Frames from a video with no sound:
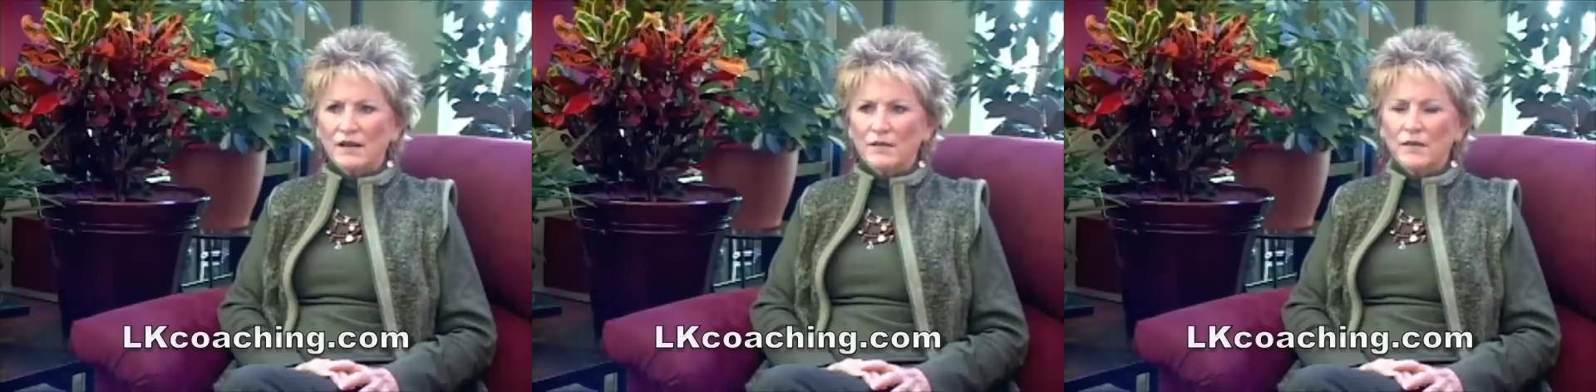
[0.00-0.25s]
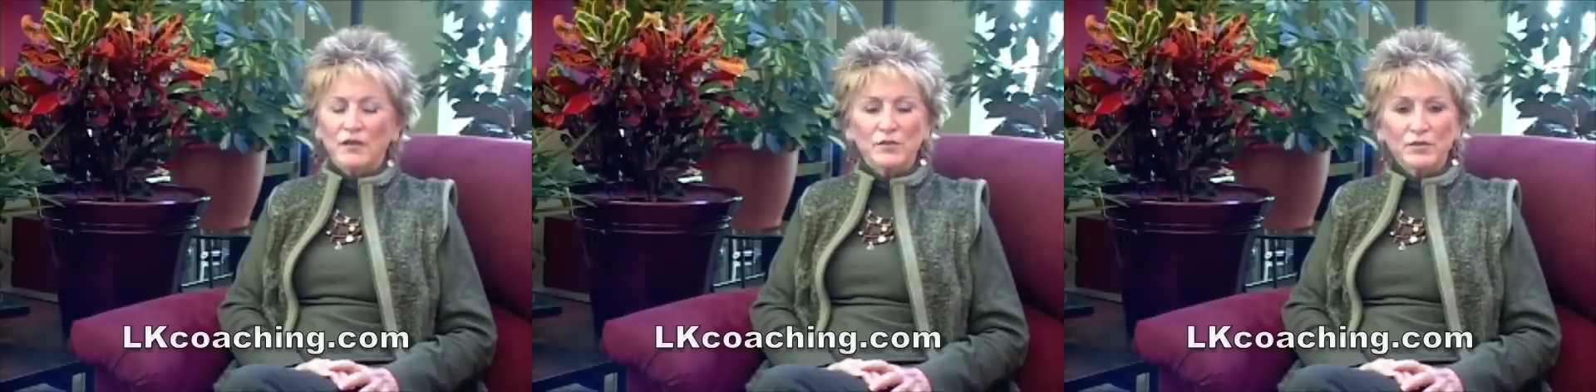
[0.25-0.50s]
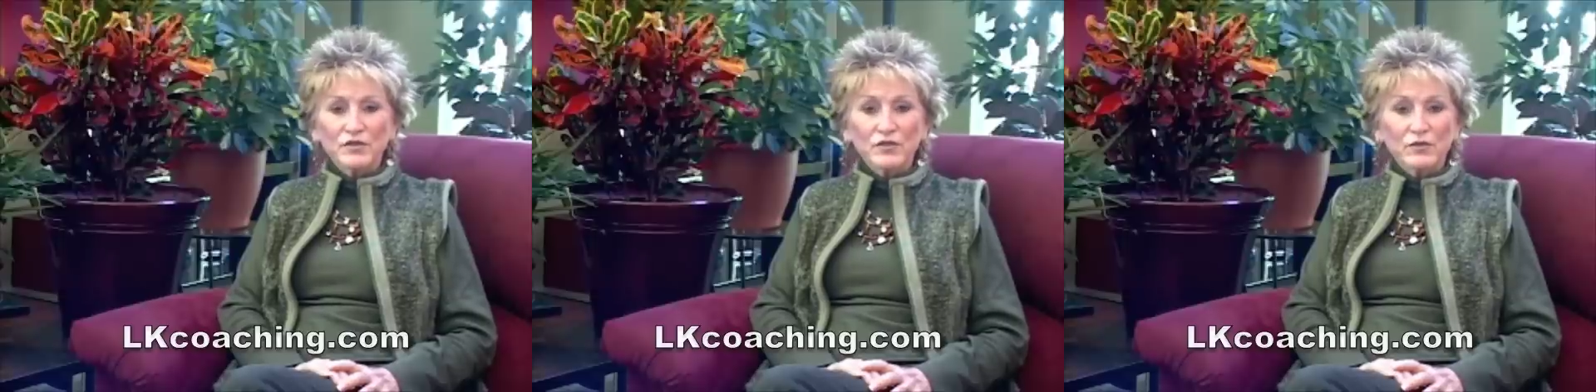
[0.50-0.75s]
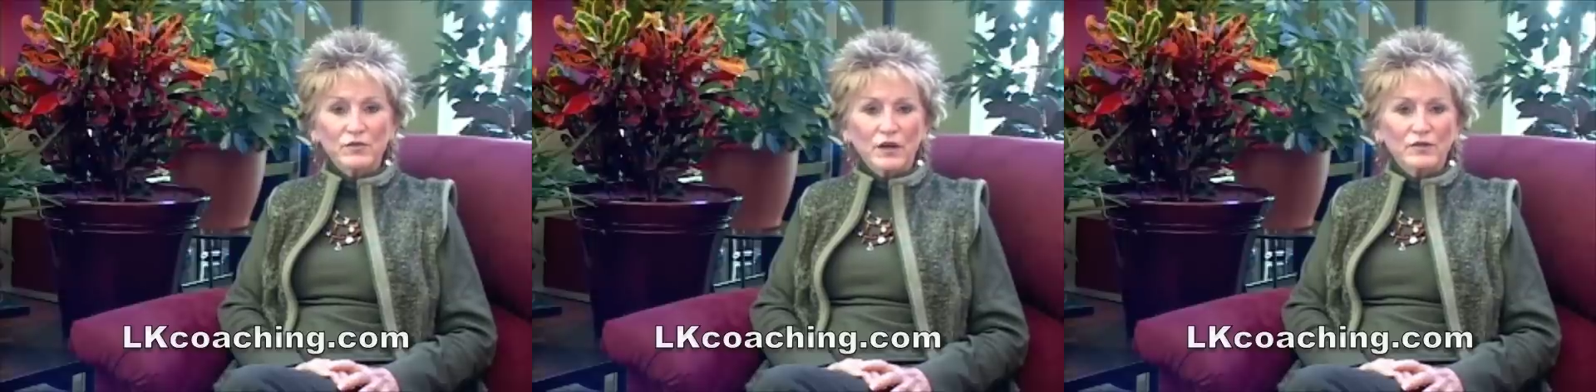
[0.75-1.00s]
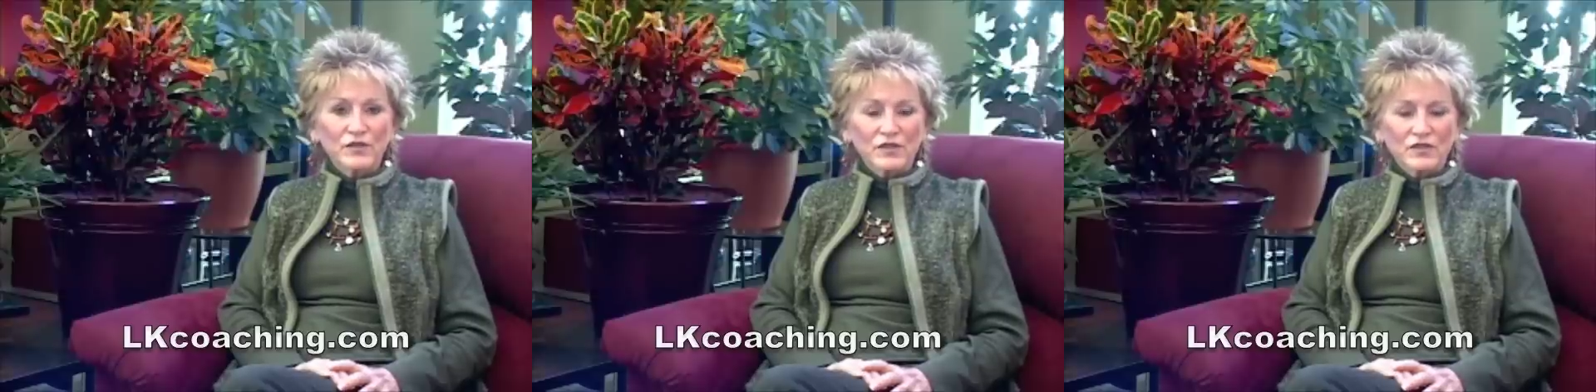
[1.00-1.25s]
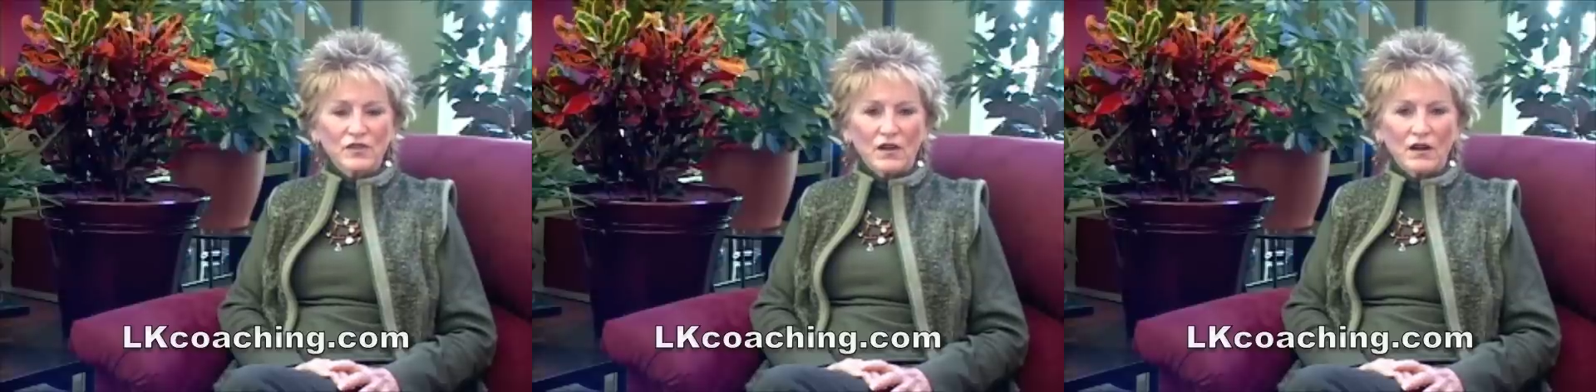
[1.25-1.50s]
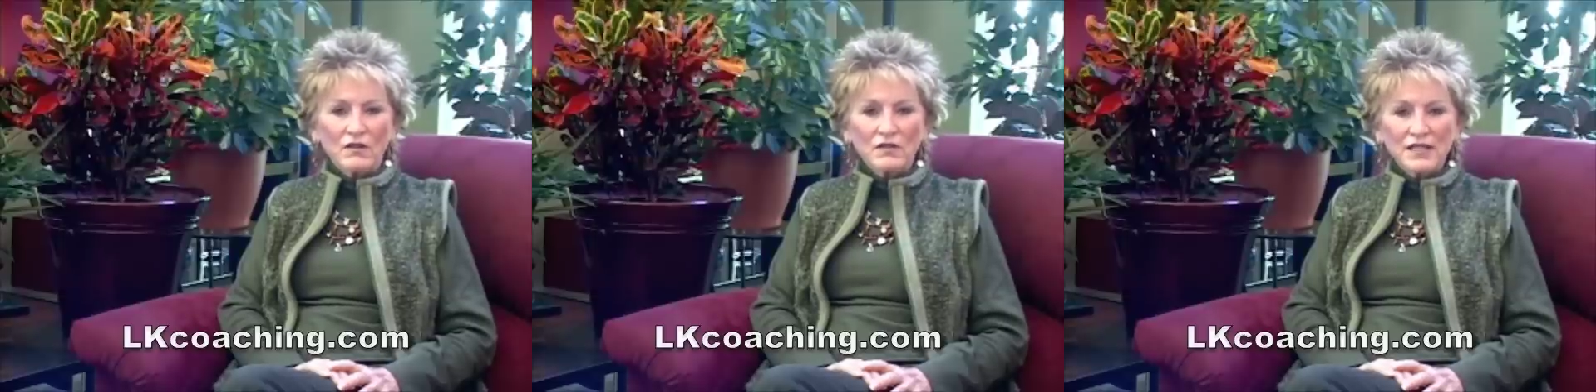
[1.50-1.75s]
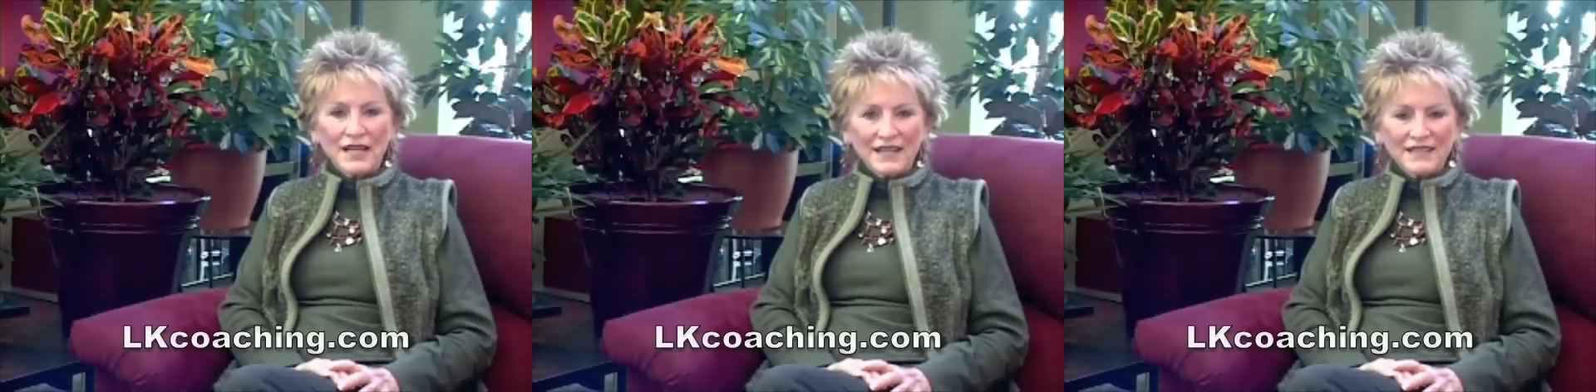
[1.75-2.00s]
multiple sclerosis, all
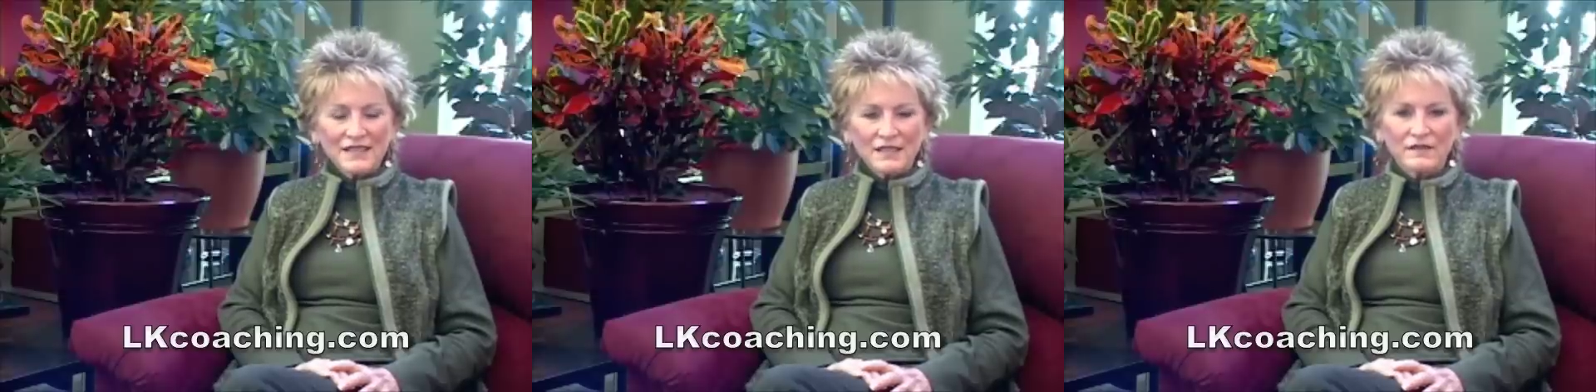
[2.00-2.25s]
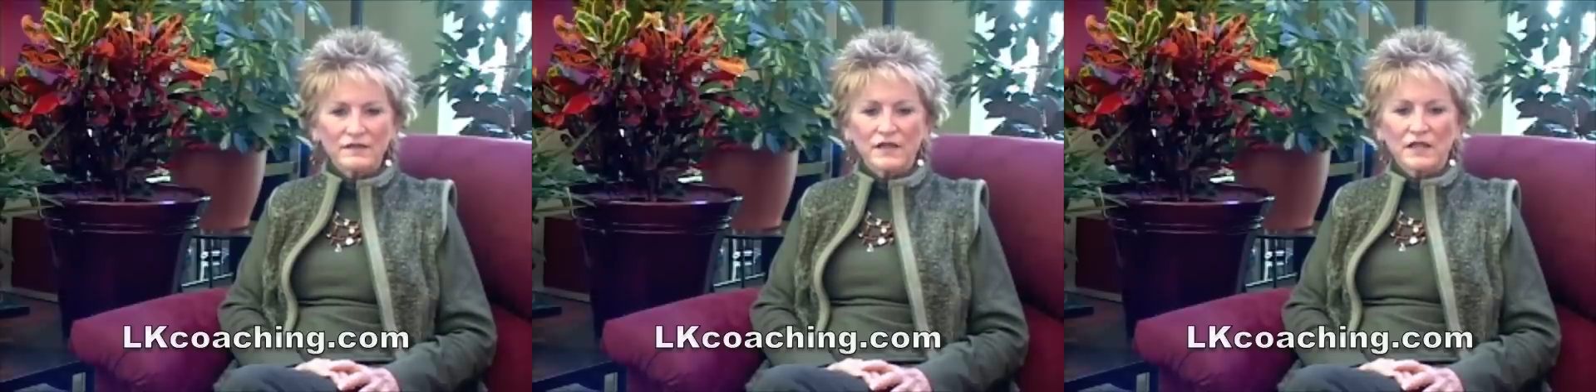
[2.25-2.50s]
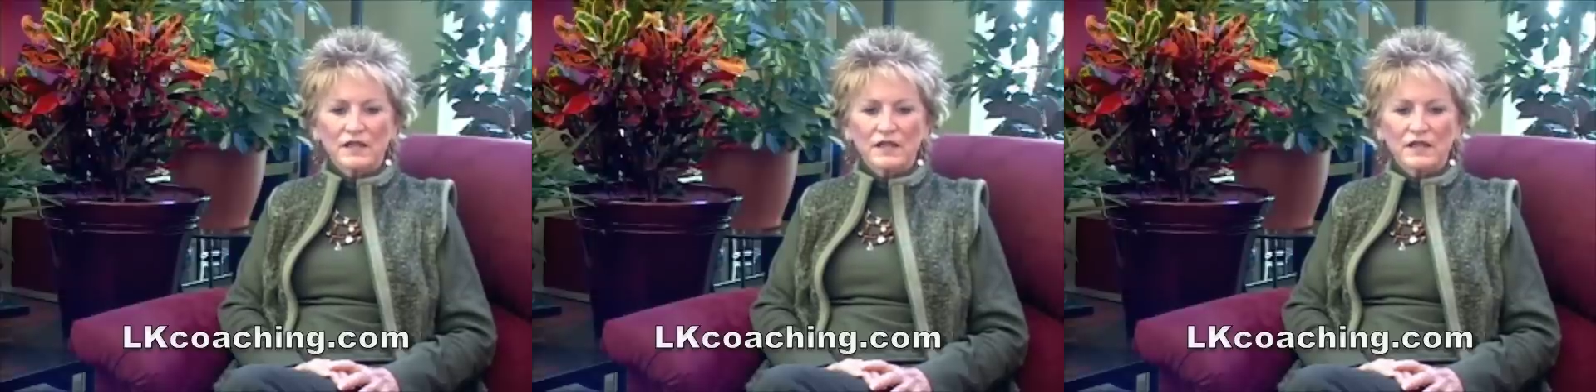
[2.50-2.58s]
kinds of